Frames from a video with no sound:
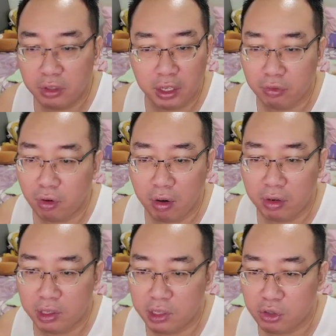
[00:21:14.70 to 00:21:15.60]
at 400,
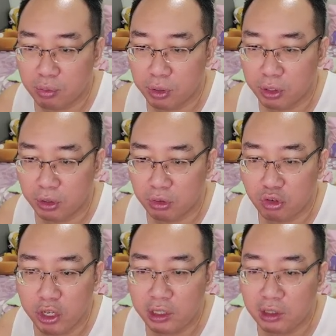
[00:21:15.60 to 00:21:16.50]
it's actually pretty good.
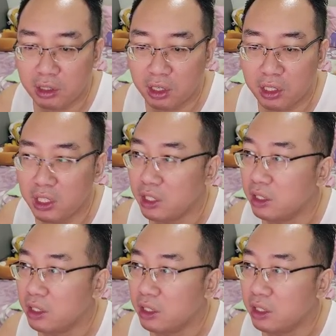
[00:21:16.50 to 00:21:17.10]
330.